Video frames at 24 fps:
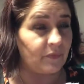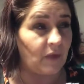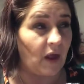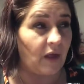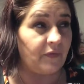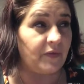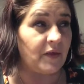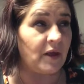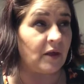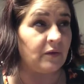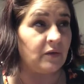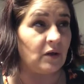I
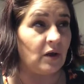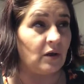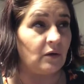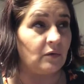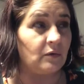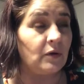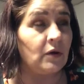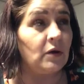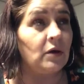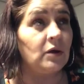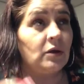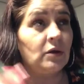think, no,
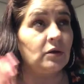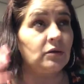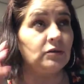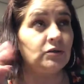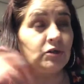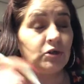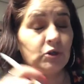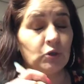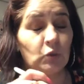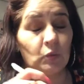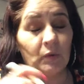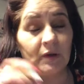
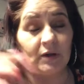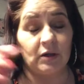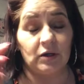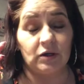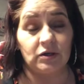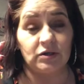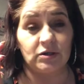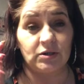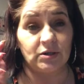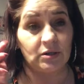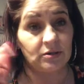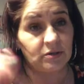two
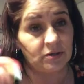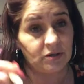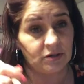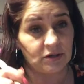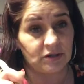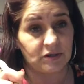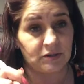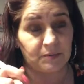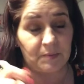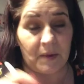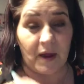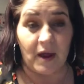winners,
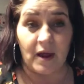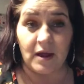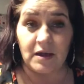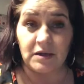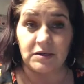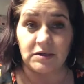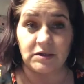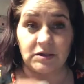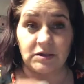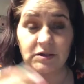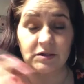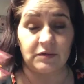six
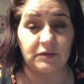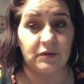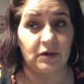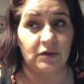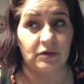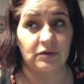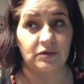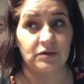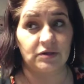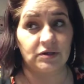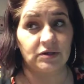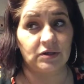bags.
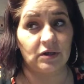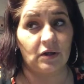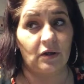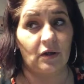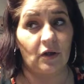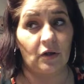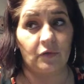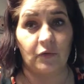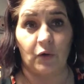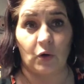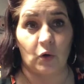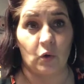There's,
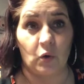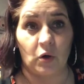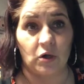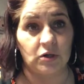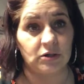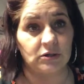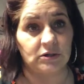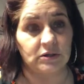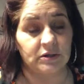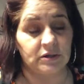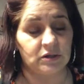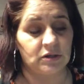they're
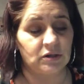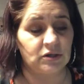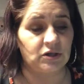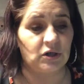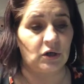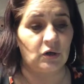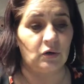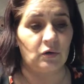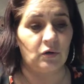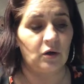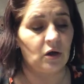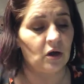gorgeous.
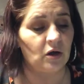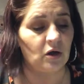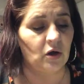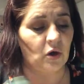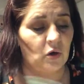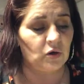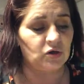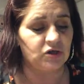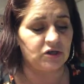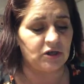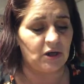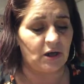So
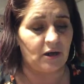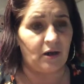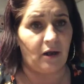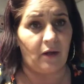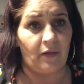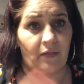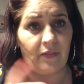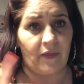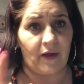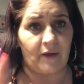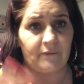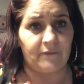go check
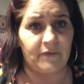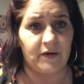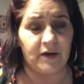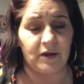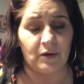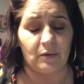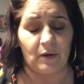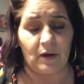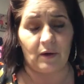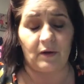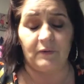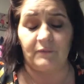that
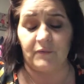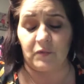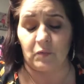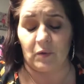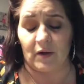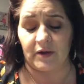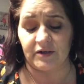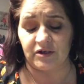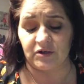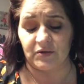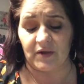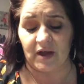video out if you
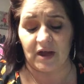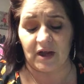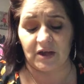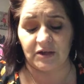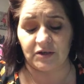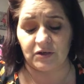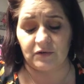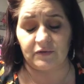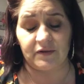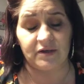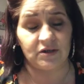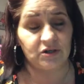want to
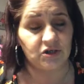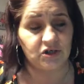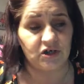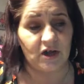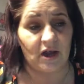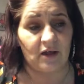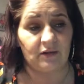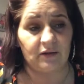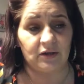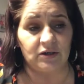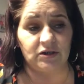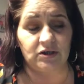enter this
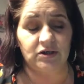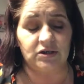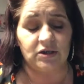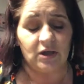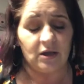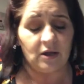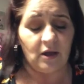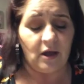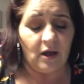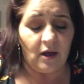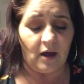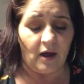challenge.
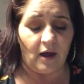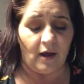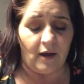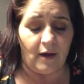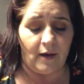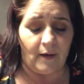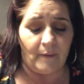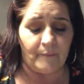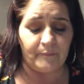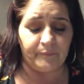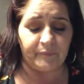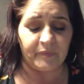
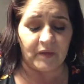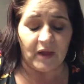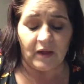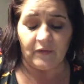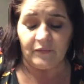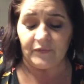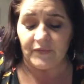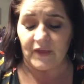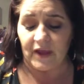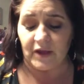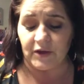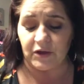Um,
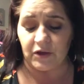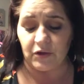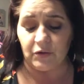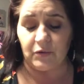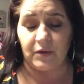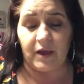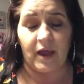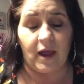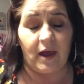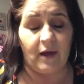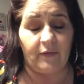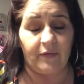thank you,
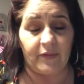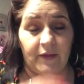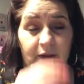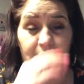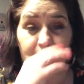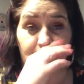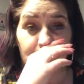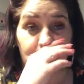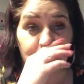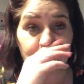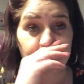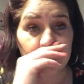
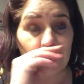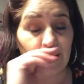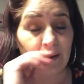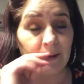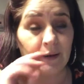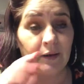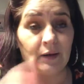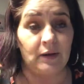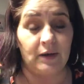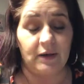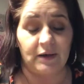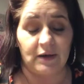Kathy and
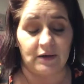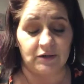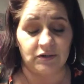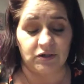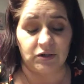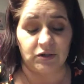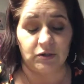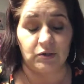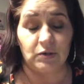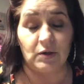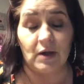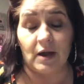Donna, and I'll
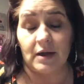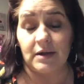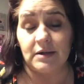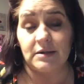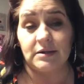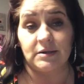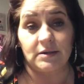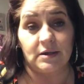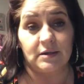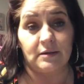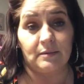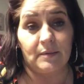see you guys
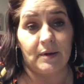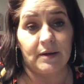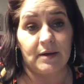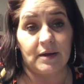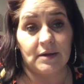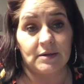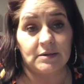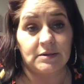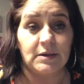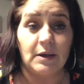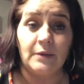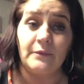in my
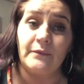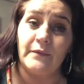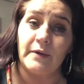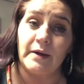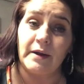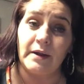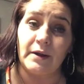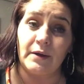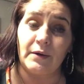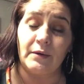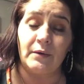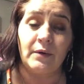next
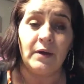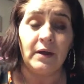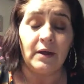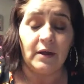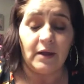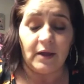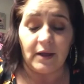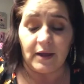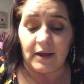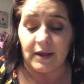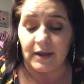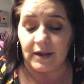video.
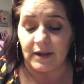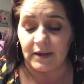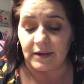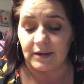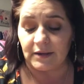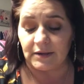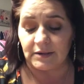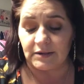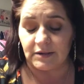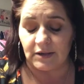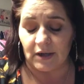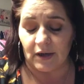
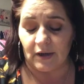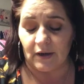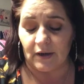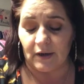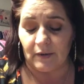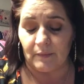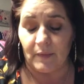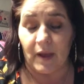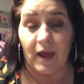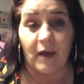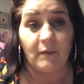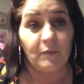And
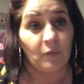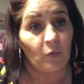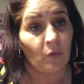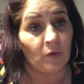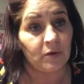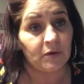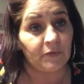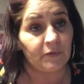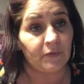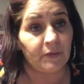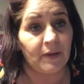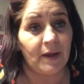um, have a
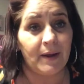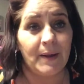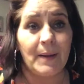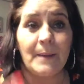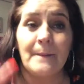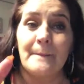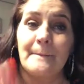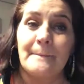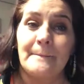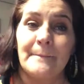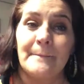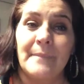wonderful night.